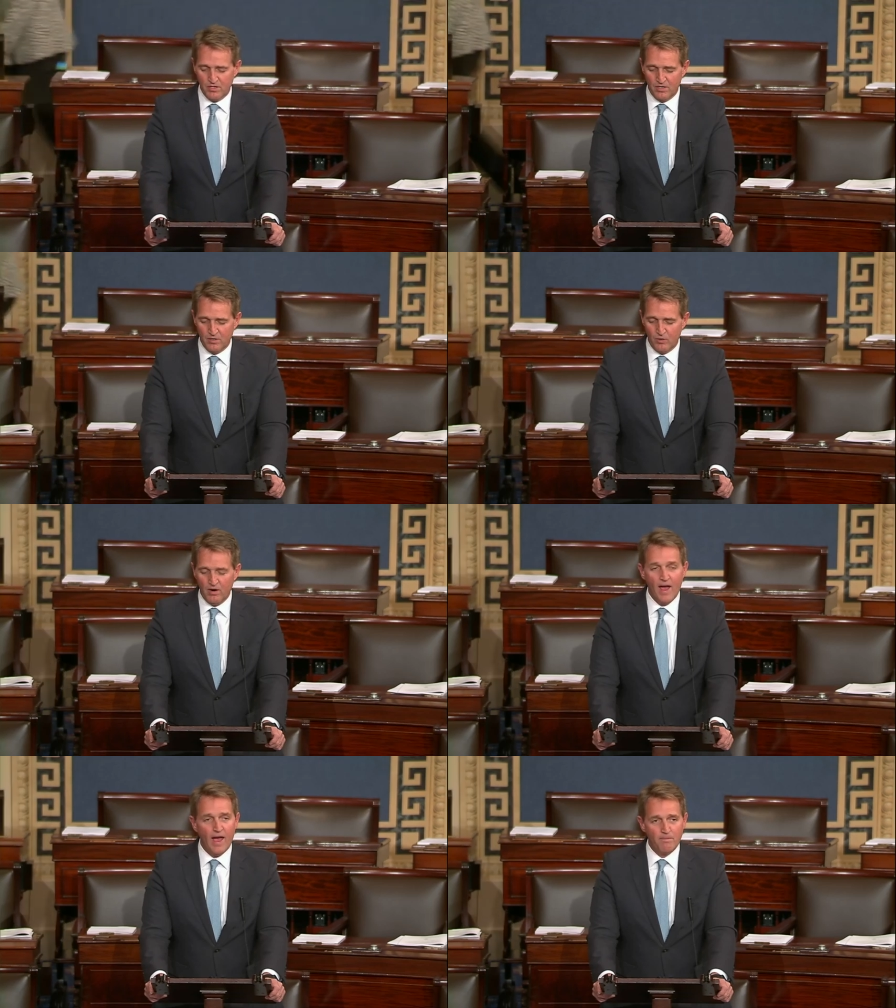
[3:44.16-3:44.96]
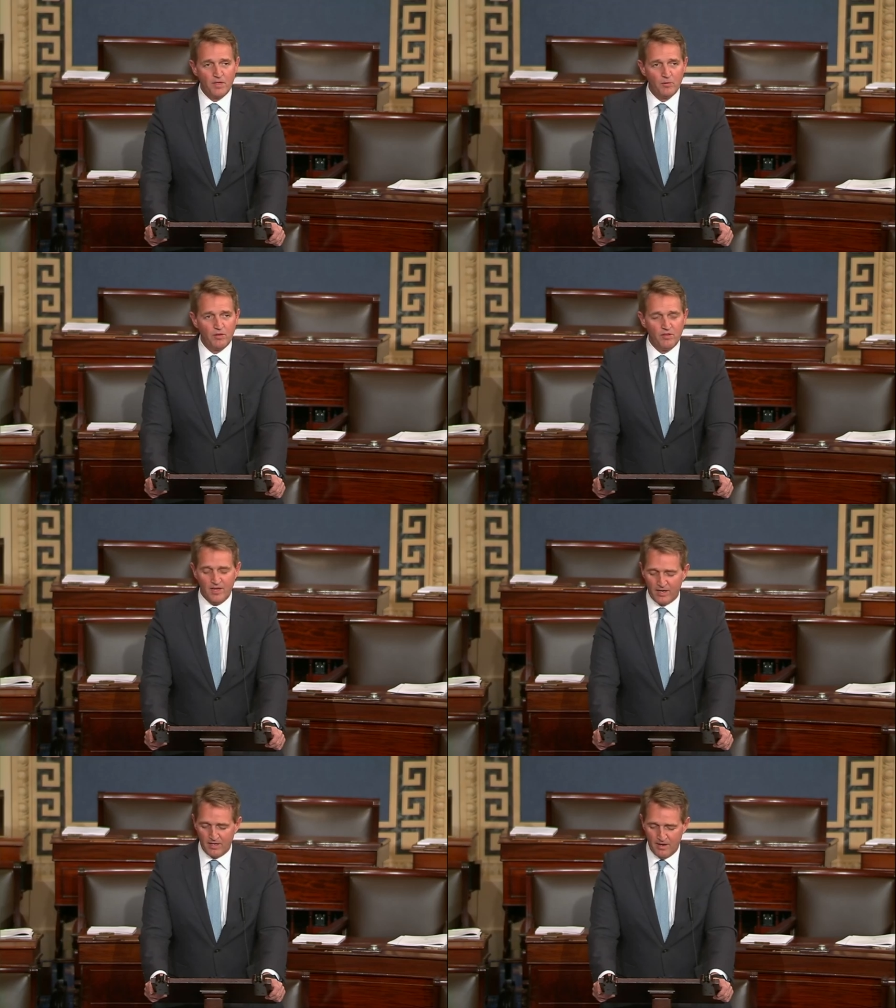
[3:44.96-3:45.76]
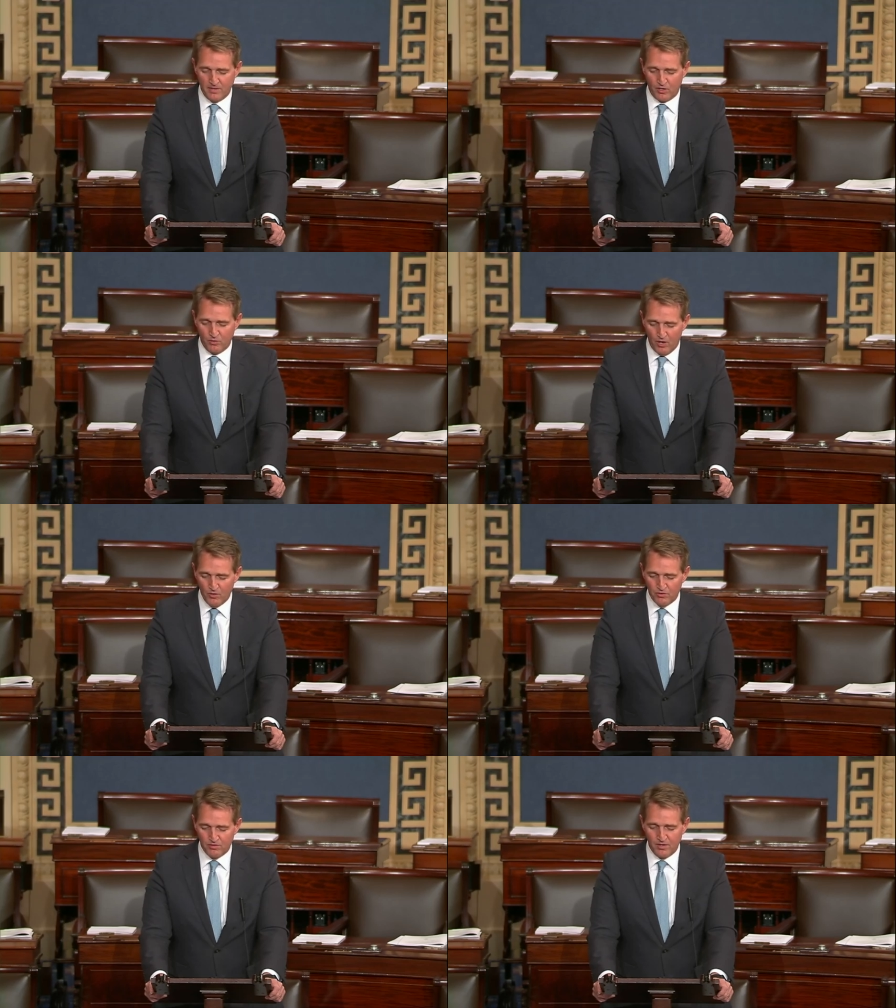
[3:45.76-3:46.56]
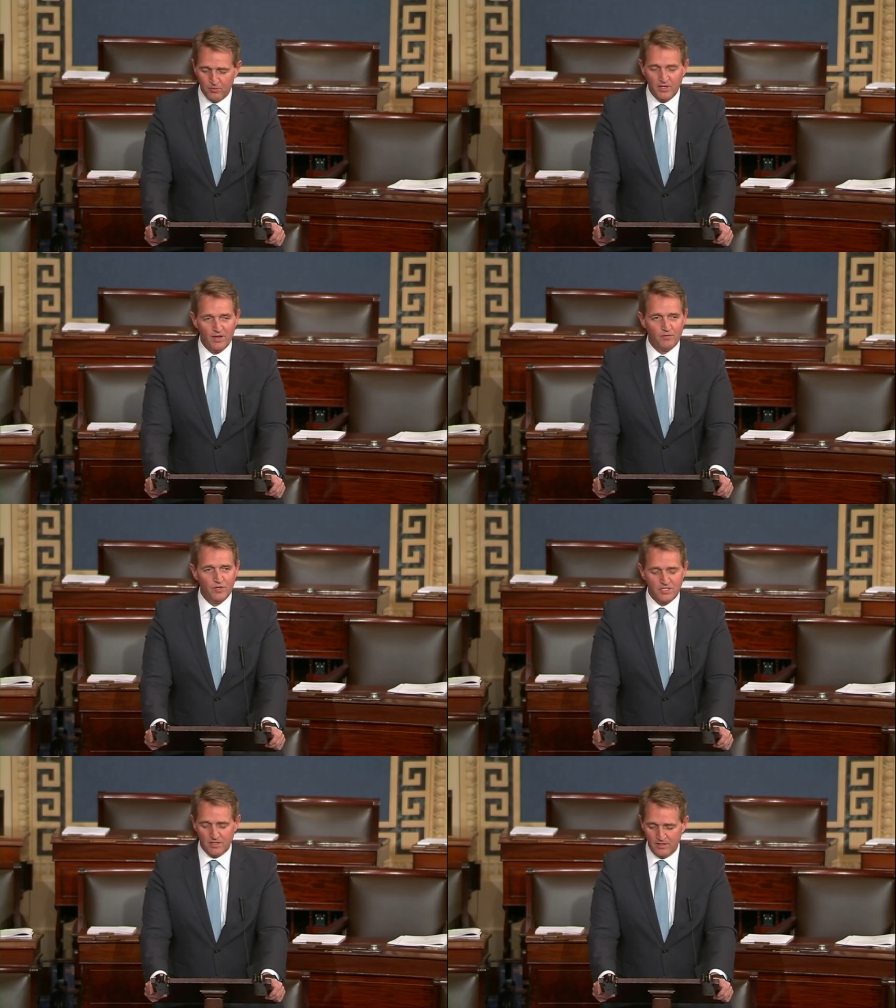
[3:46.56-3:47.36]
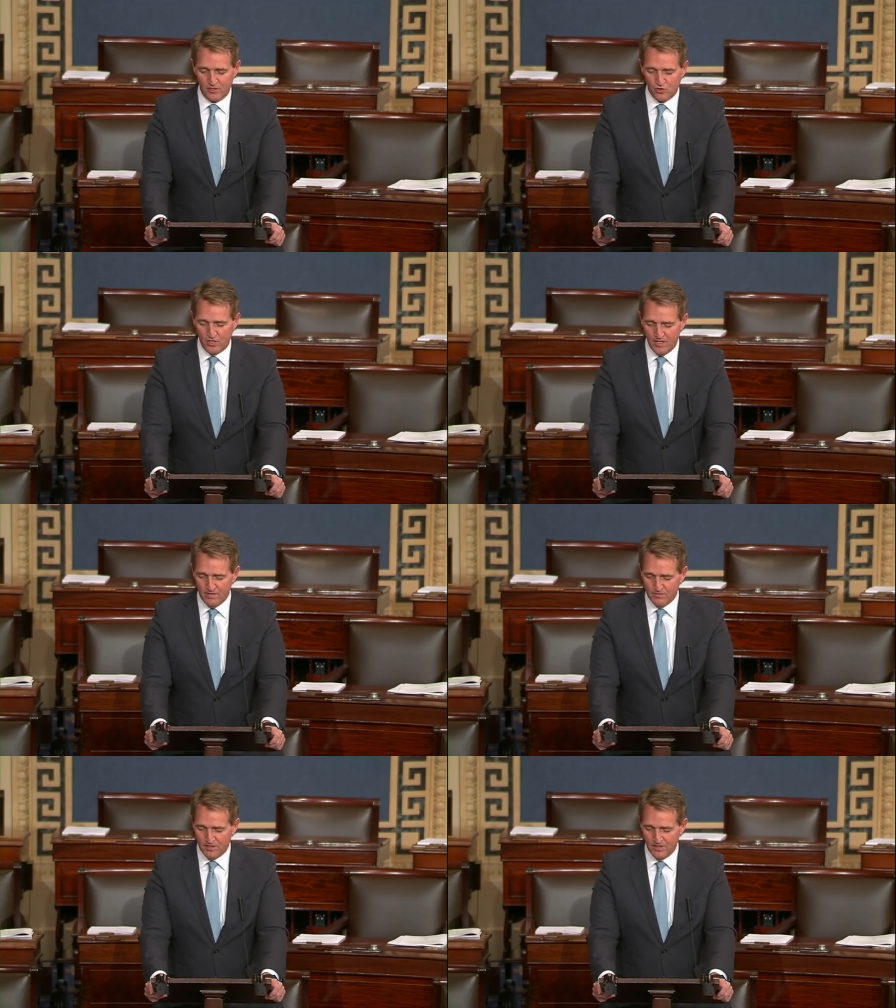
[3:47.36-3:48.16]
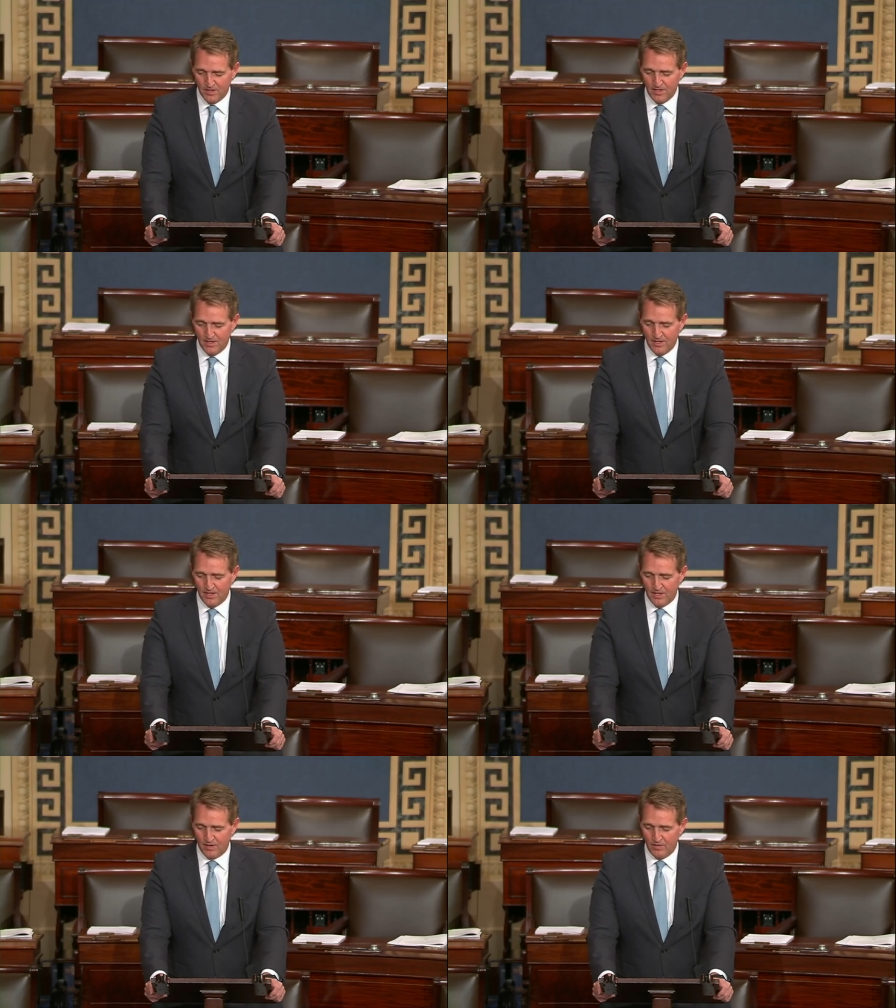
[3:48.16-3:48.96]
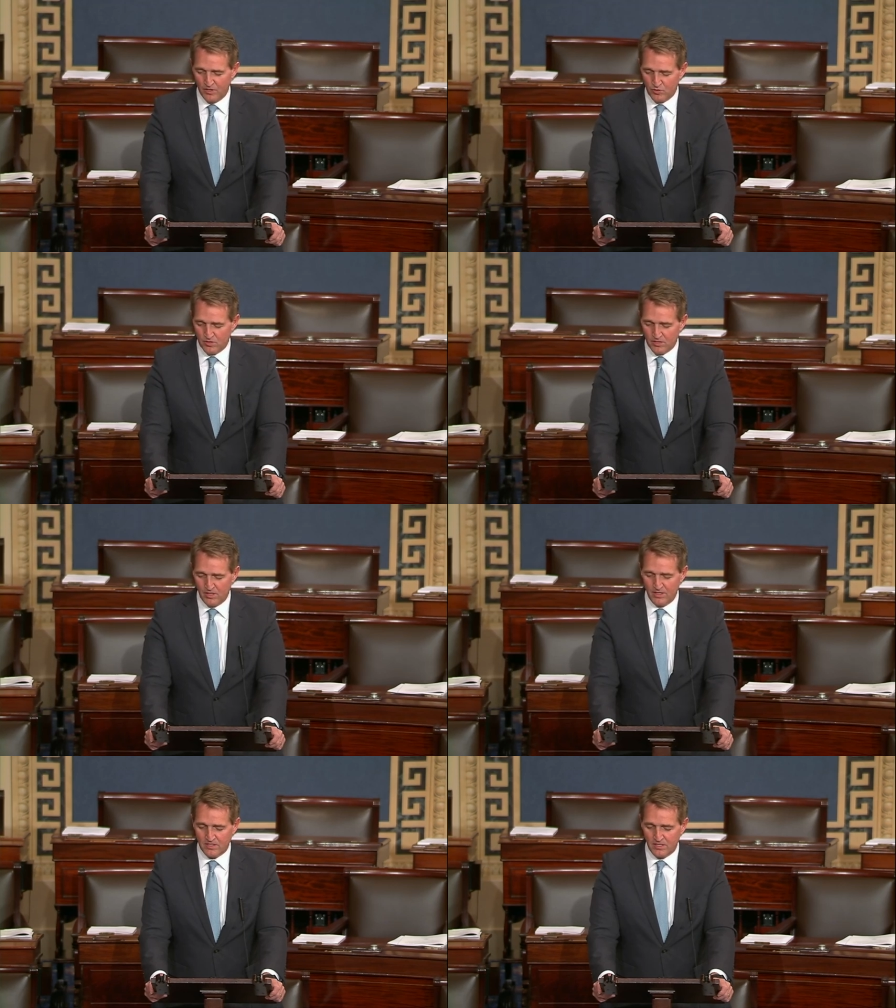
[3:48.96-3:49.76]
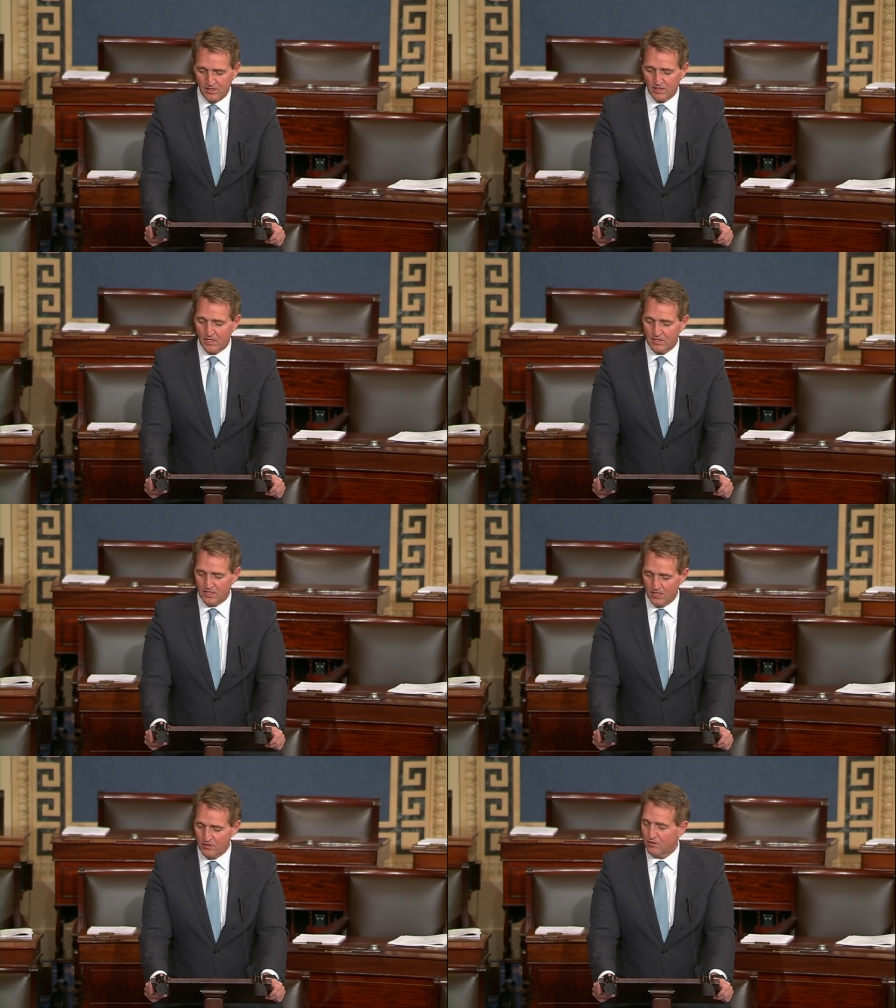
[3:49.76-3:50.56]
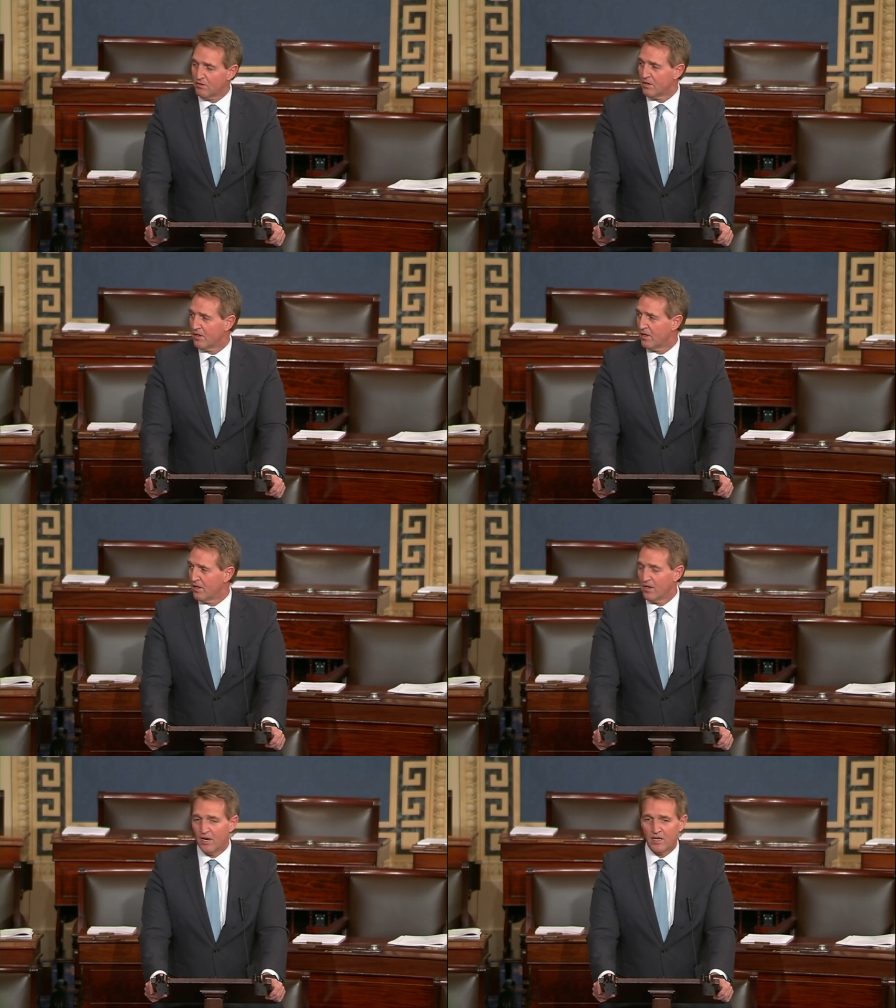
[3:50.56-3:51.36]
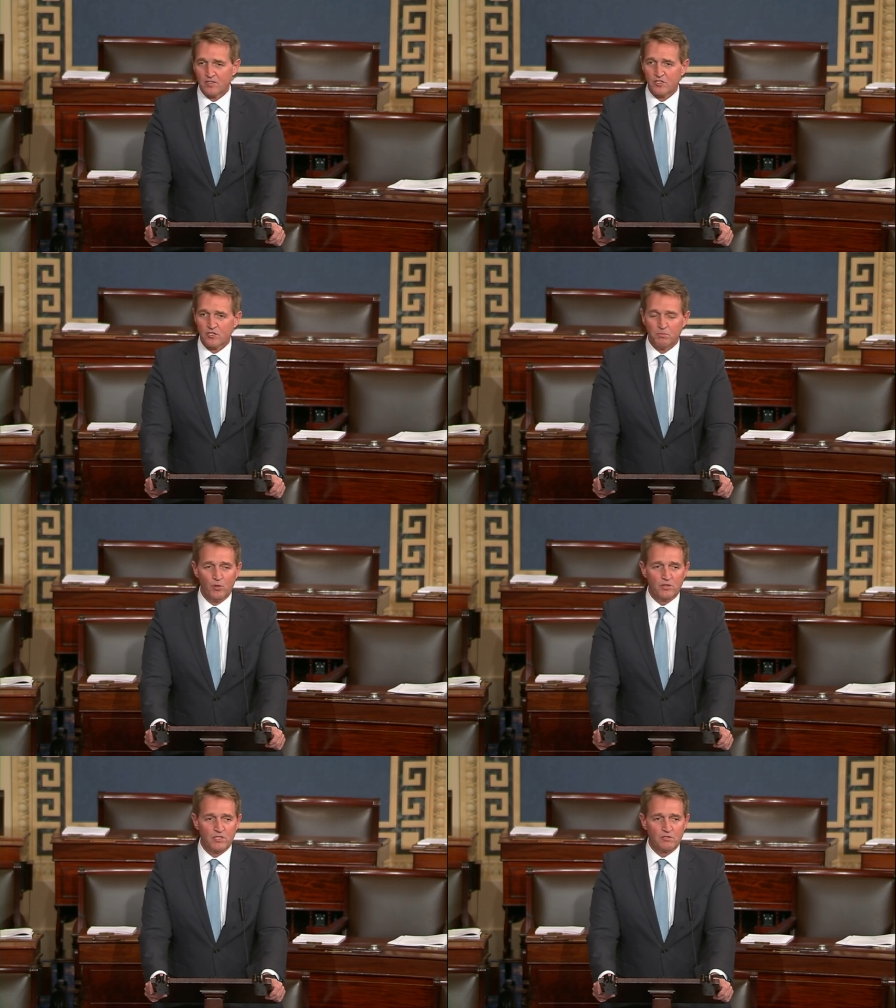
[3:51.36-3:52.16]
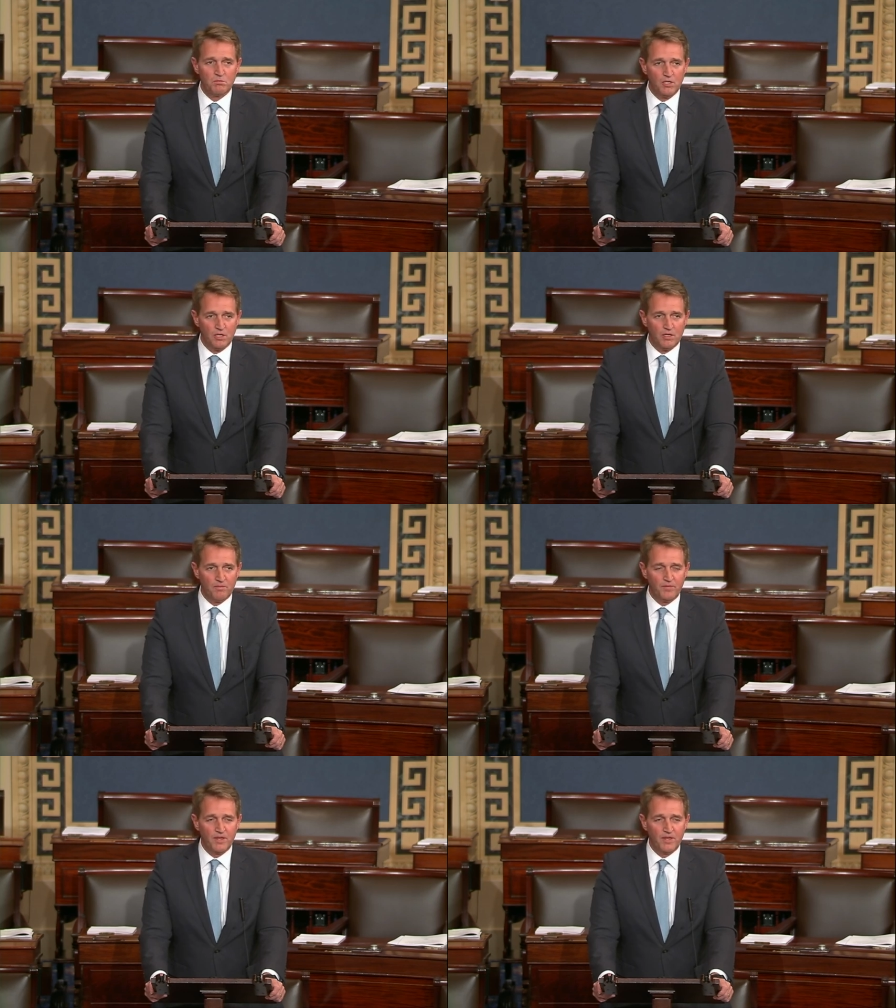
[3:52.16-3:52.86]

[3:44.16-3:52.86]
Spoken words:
who are happy with the economic growth that we have recently achieved and are interested in seeing it continue ought to support this bill.